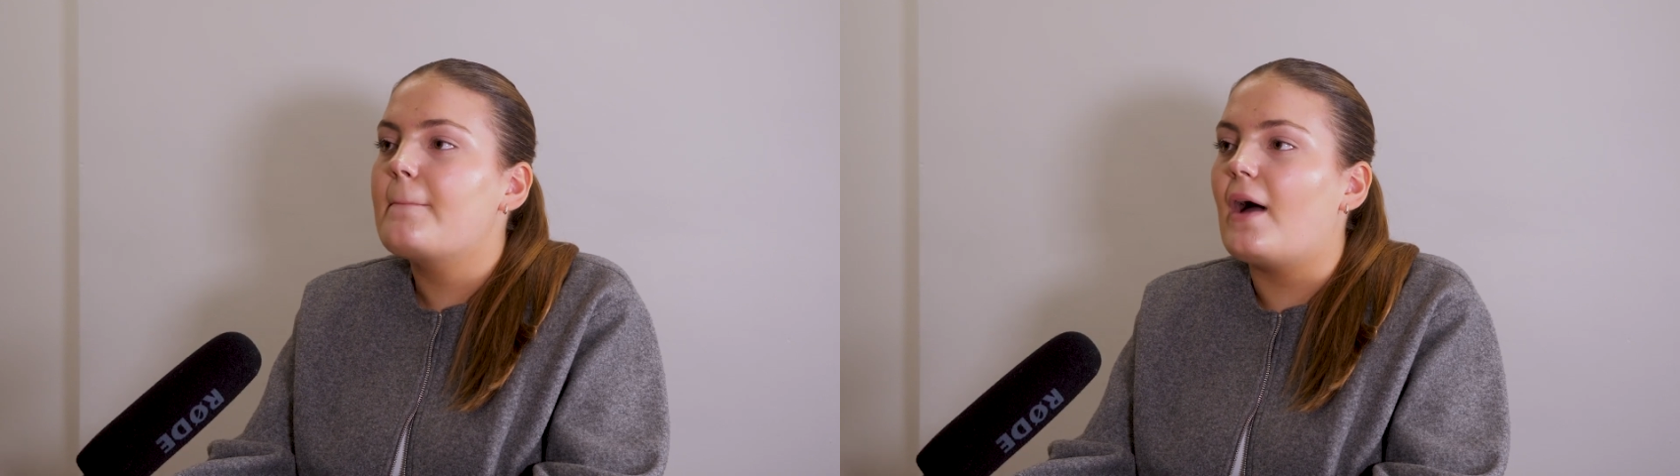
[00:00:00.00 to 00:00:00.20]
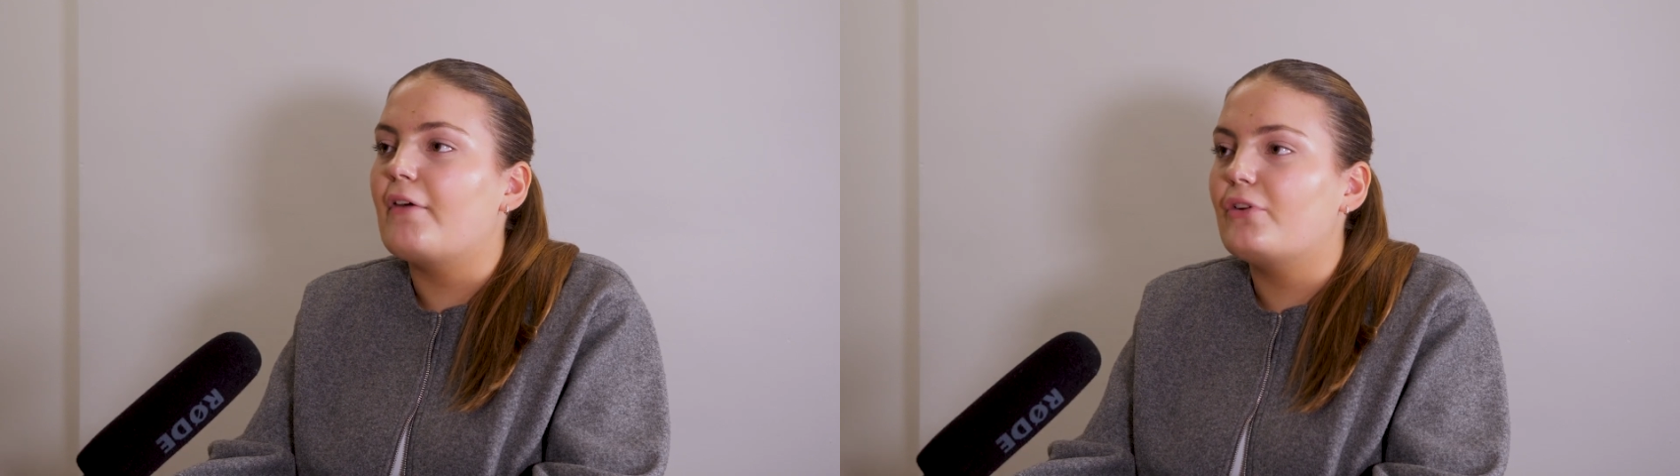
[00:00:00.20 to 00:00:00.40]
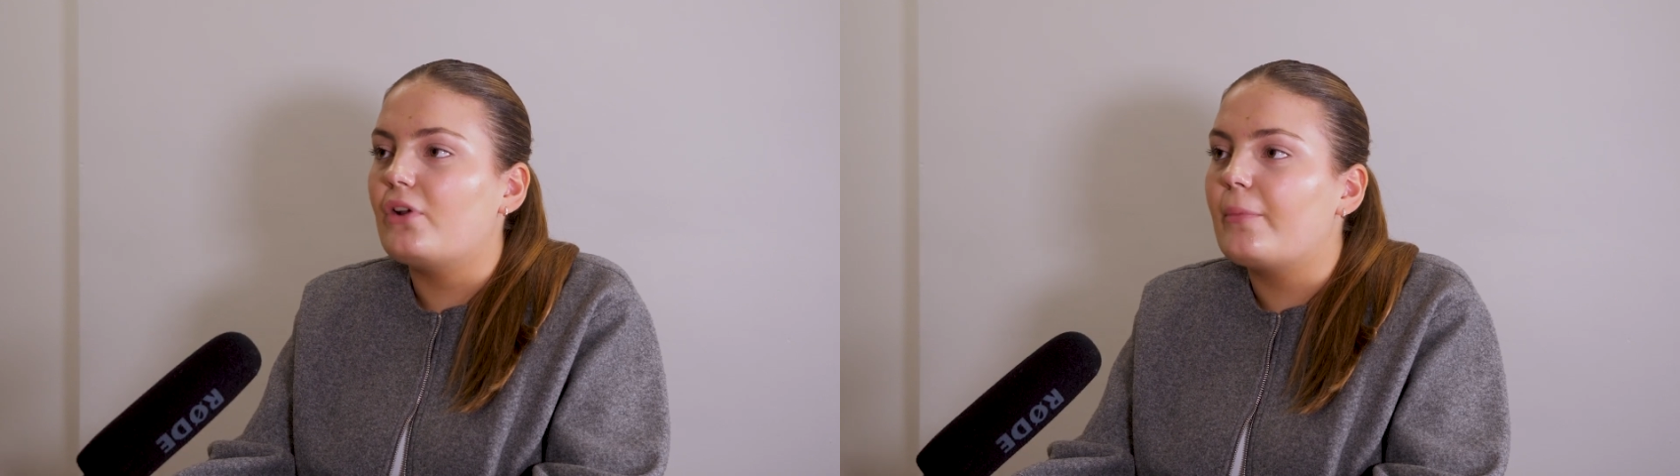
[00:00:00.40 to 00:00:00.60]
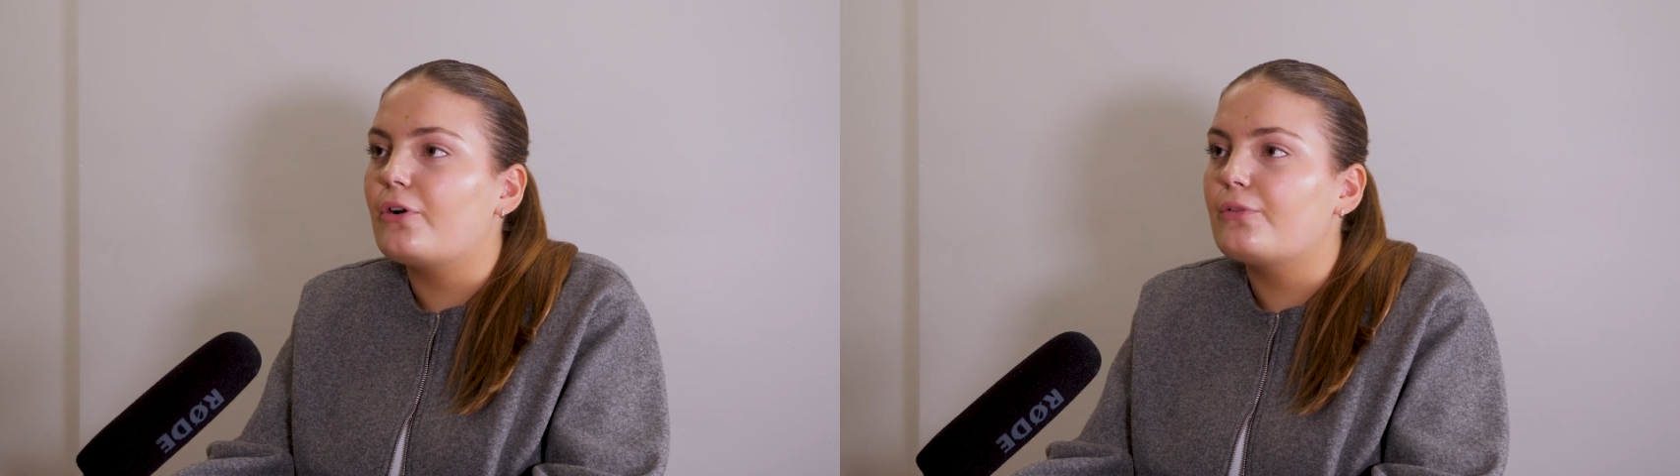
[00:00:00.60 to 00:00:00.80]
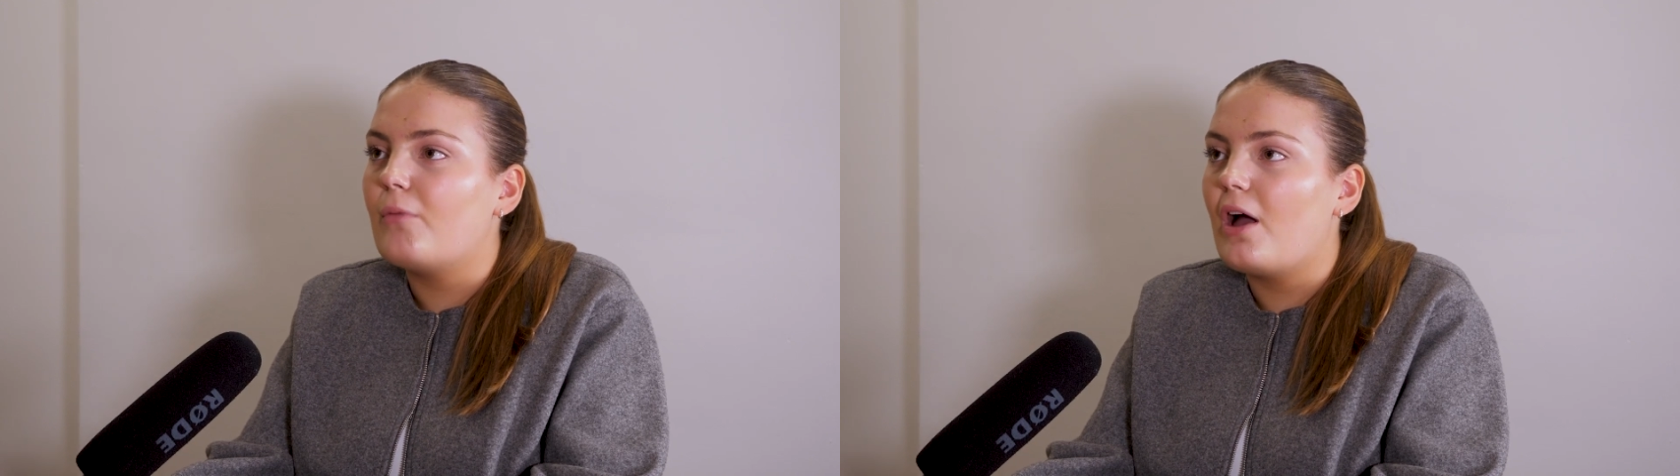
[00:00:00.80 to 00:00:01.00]
But I feel like
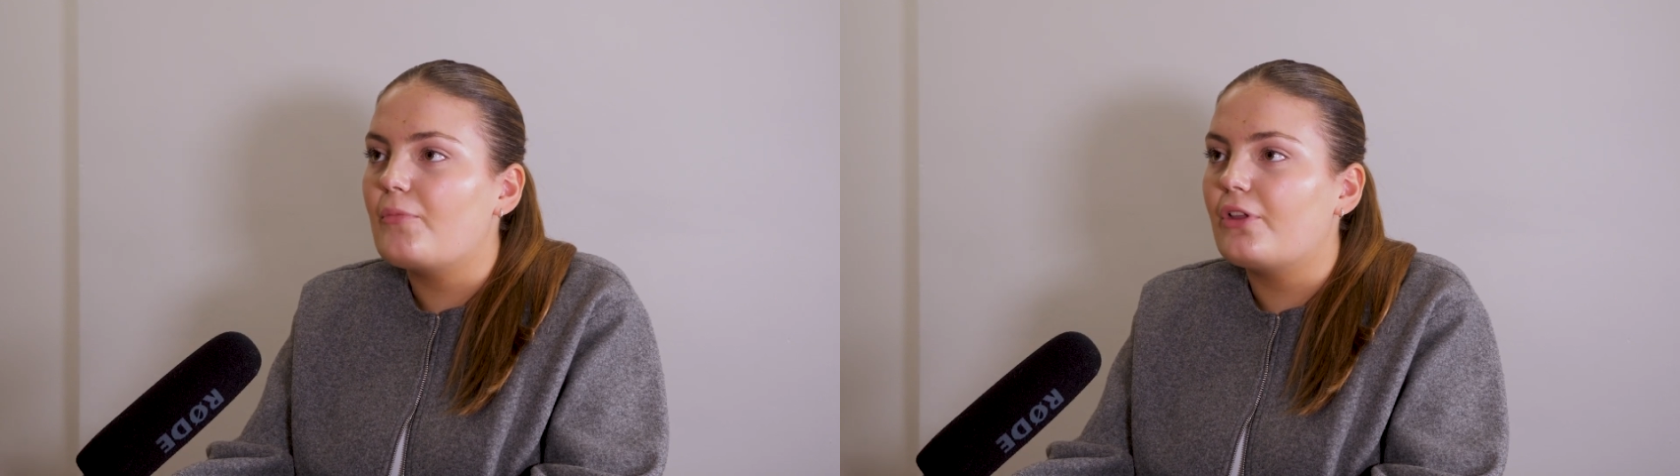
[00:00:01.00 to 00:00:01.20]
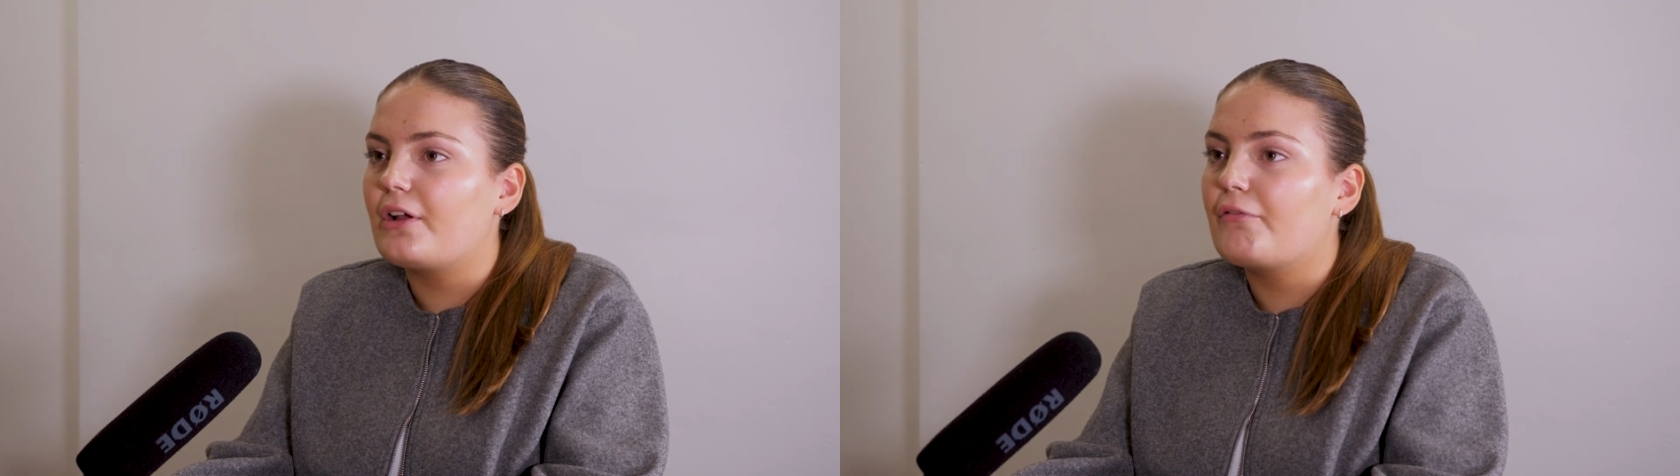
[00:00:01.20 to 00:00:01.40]
because mine was like